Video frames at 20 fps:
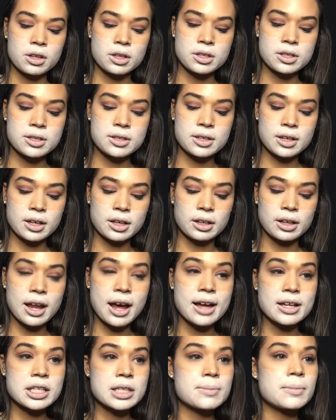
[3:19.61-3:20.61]
this is like a
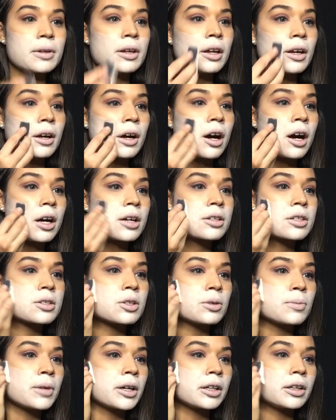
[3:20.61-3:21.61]
last minute
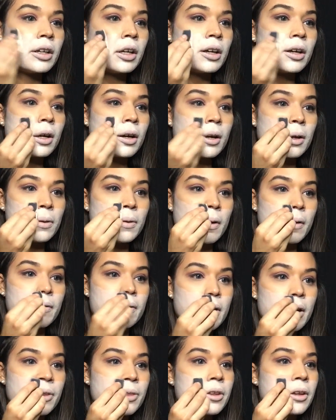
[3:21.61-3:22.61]
costume idea and you
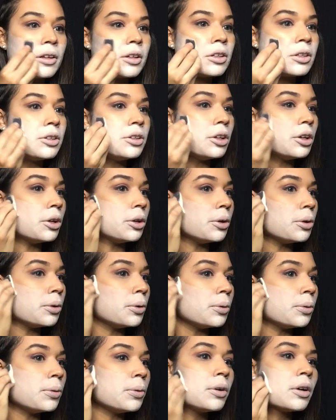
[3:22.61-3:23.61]
have nothing to
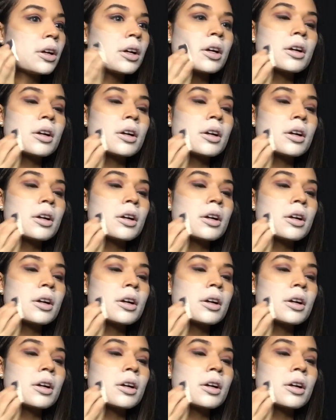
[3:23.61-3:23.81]
do.